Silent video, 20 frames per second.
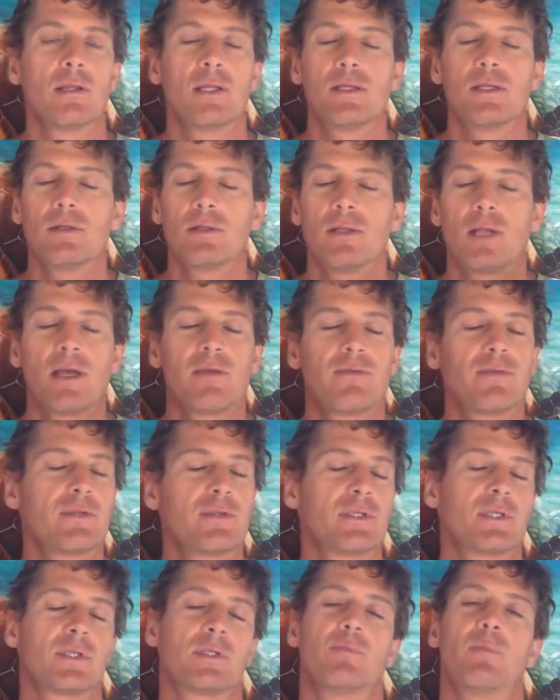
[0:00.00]
then your life
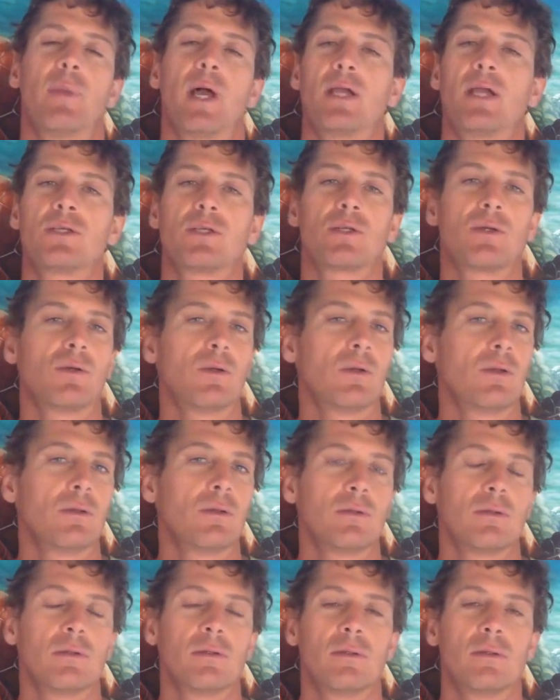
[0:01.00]
is just magical.
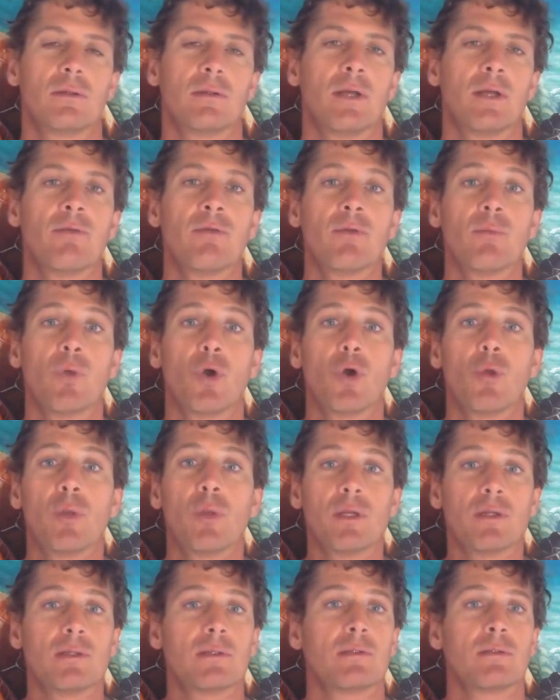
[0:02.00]
Every
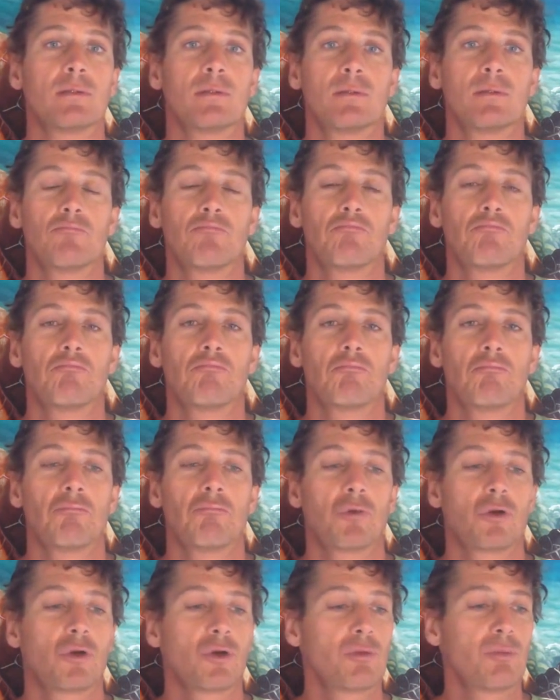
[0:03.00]
moment
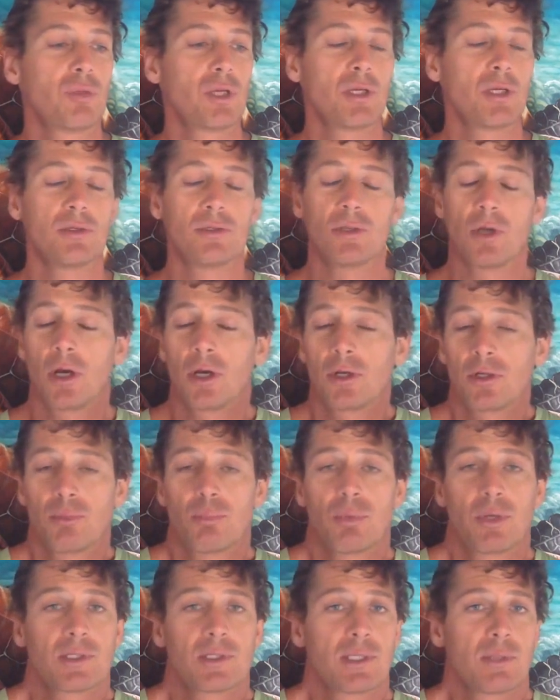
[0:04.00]
could be a dark,
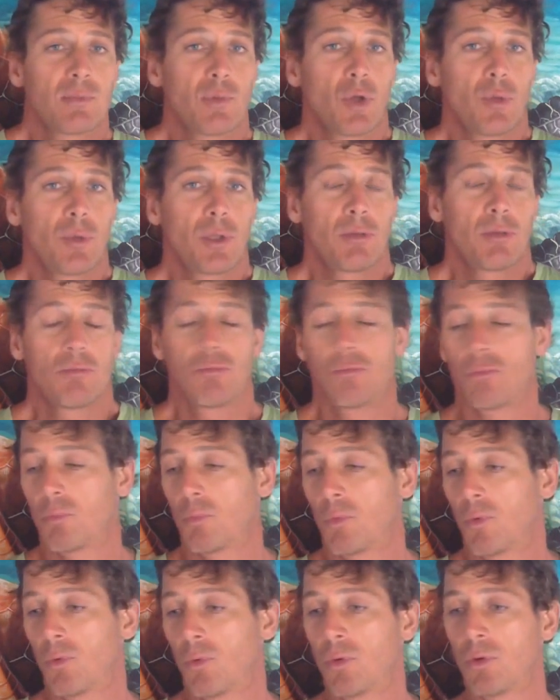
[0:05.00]
depressing moment
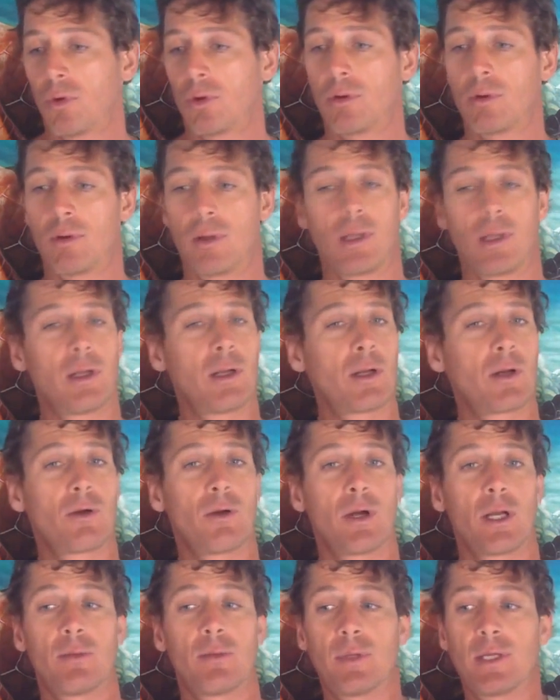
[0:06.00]
or an
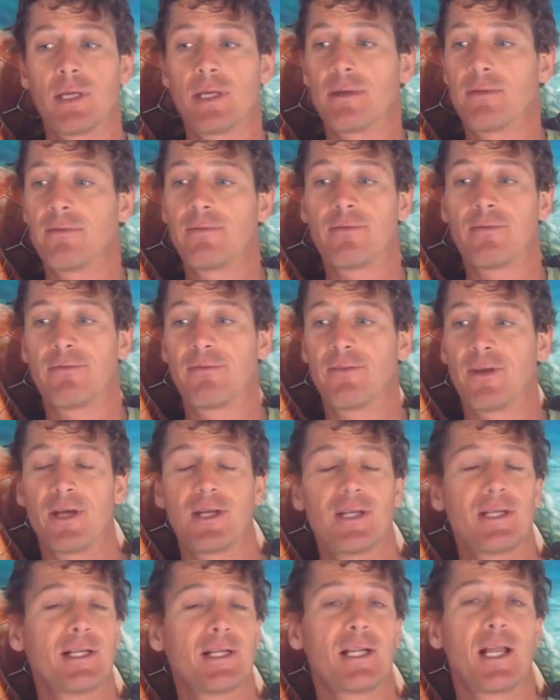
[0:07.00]
incredibly
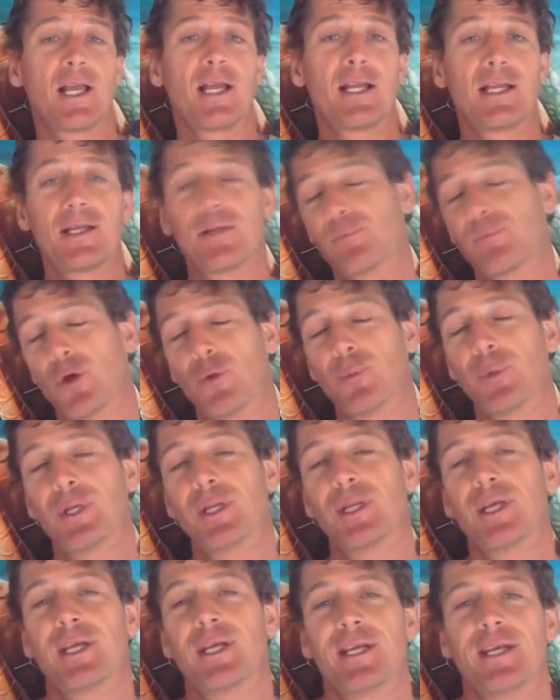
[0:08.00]
fun and enlightening moment.
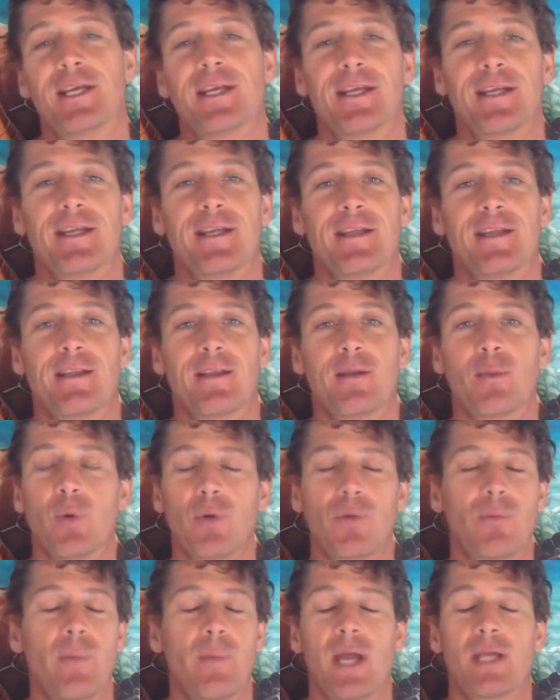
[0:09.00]
They're
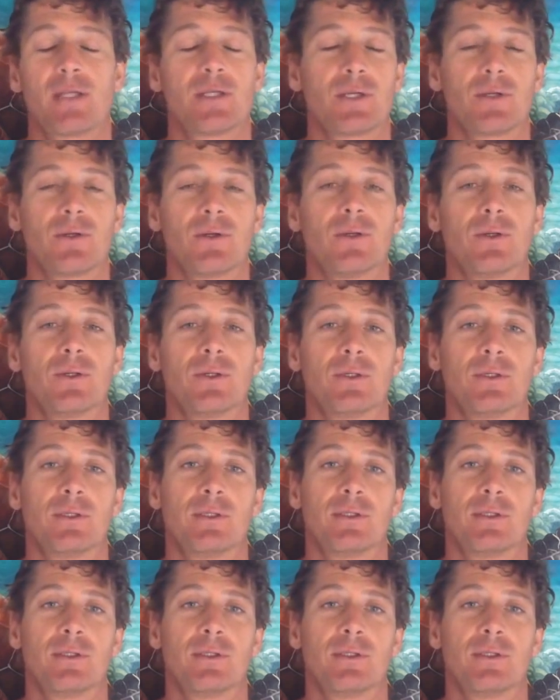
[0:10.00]
both magical.